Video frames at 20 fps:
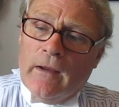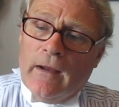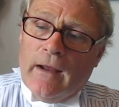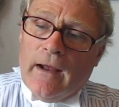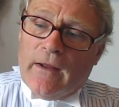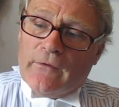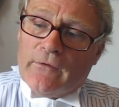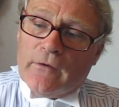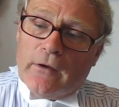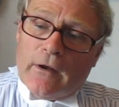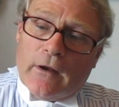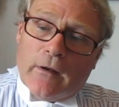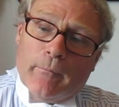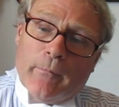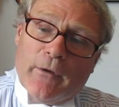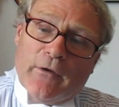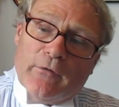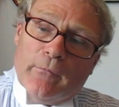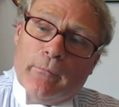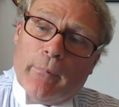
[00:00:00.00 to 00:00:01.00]
and a little
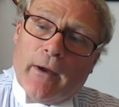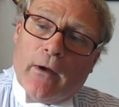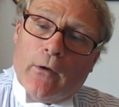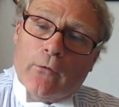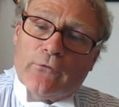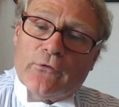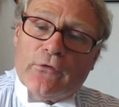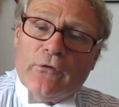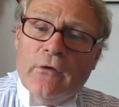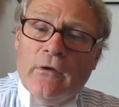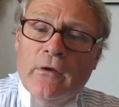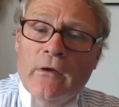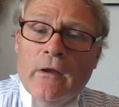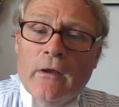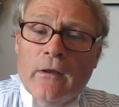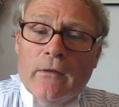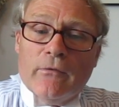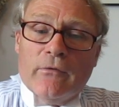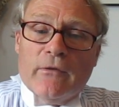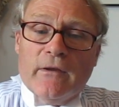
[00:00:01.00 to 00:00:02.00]
bit about
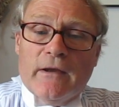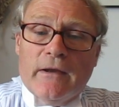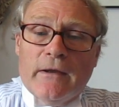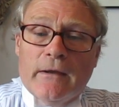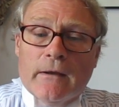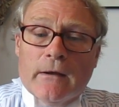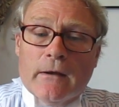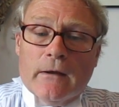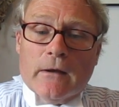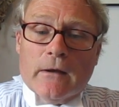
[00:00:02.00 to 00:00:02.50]
the